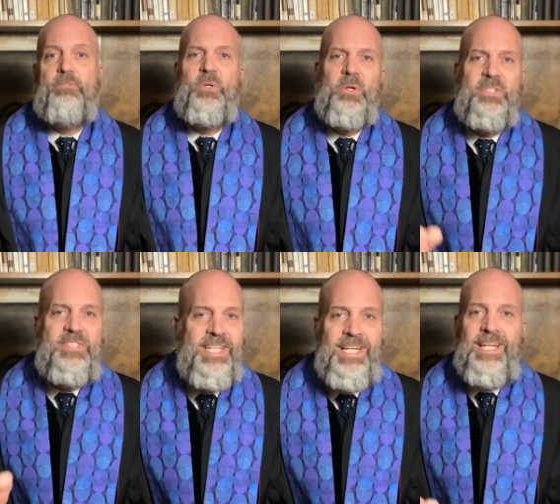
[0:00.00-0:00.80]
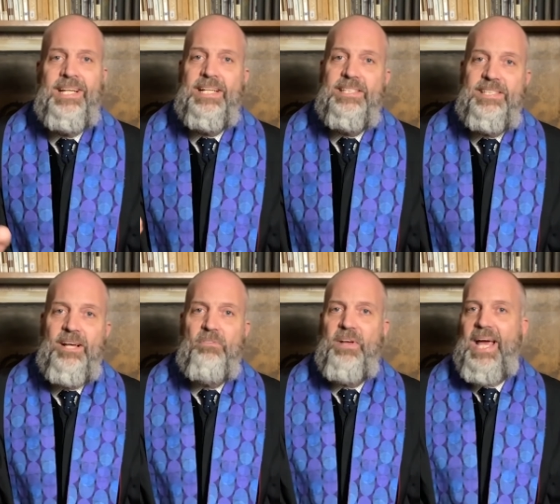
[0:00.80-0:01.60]
Your sinning
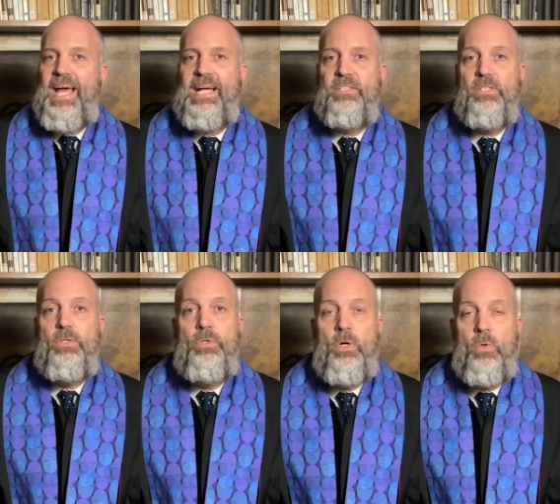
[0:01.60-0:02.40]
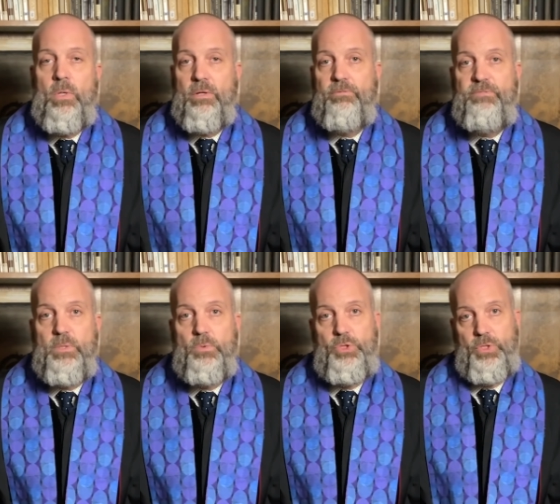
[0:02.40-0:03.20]
self has no
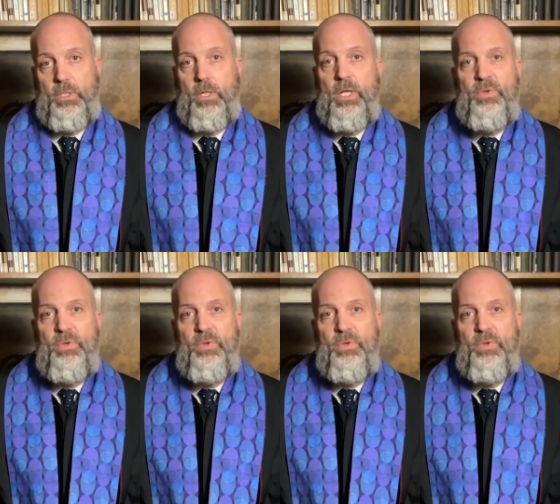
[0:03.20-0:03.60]
future.